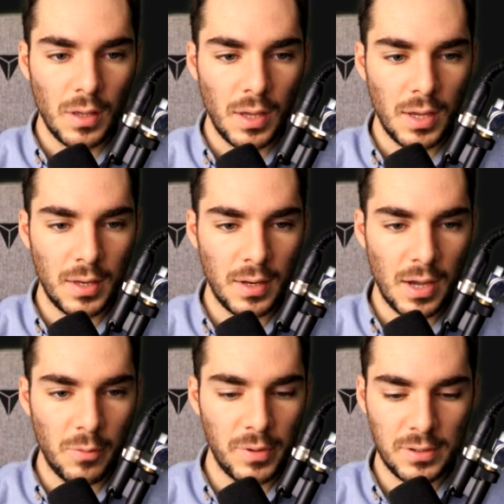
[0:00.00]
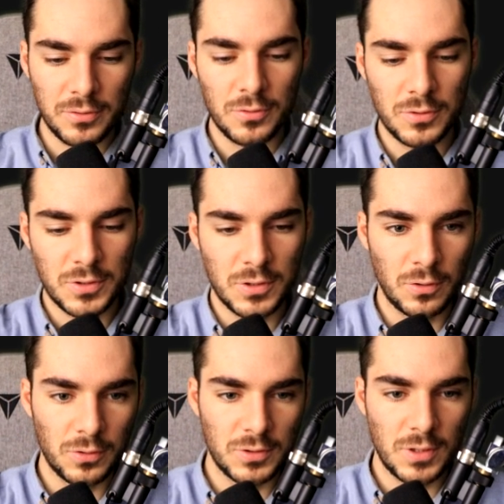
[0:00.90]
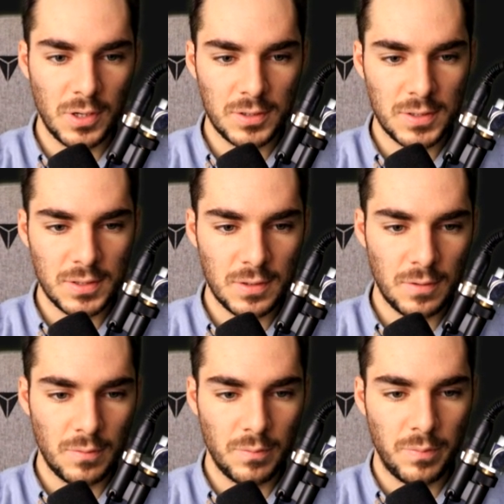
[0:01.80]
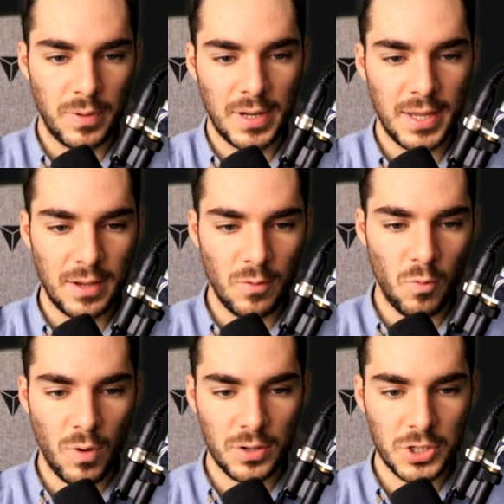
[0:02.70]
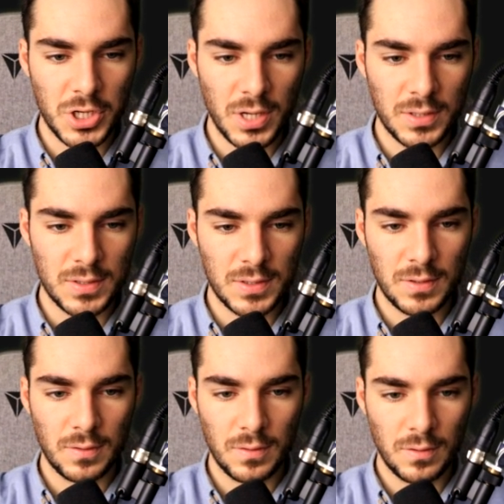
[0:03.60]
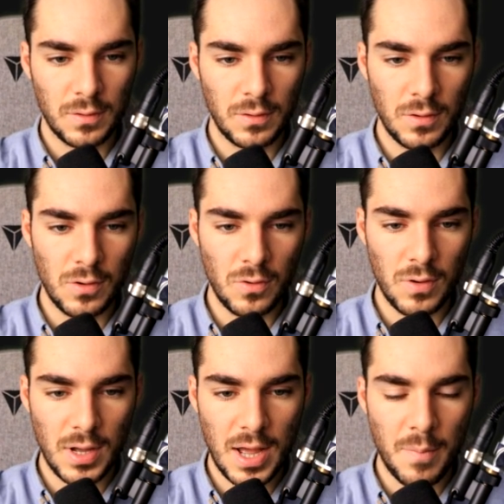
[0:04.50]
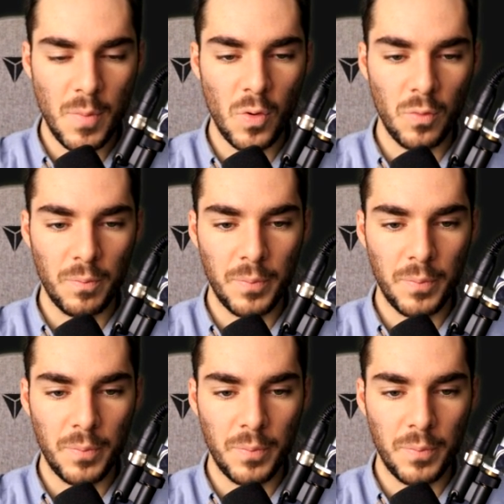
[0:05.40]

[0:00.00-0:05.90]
and I will do source.play one shot no ammo.